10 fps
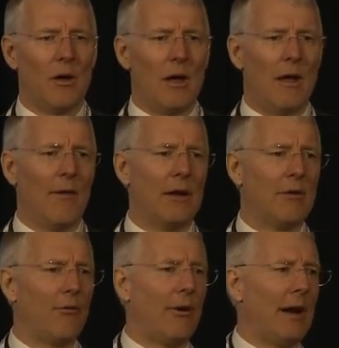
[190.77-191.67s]
And they
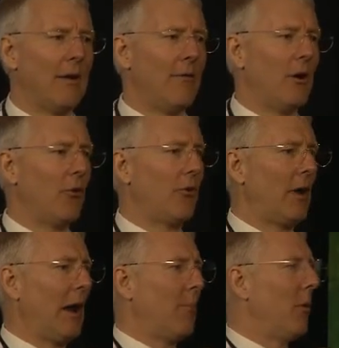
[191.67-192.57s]
define various
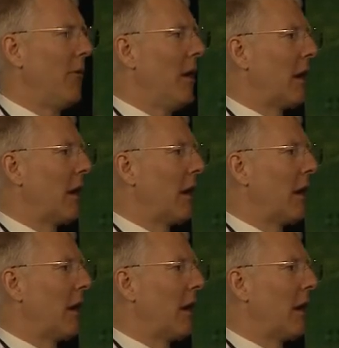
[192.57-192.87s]
type of